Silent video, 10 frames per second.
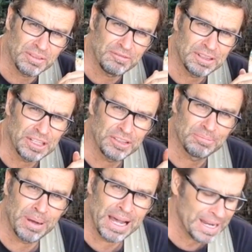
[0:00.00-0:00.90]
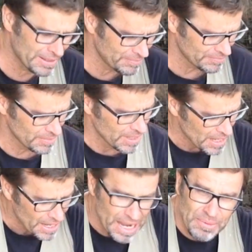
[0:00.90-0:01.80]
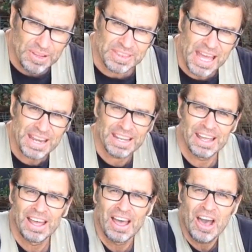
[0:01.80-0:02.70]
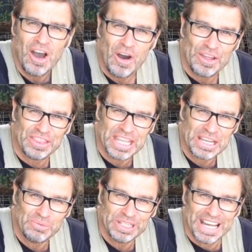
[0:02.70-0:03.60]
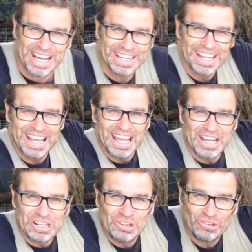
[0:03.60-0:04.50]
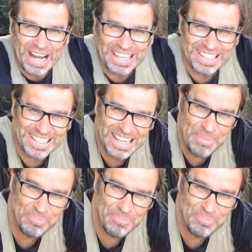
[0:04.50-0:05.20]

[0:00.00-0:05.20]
the finished paint. And with that, I think we're done. Great tip,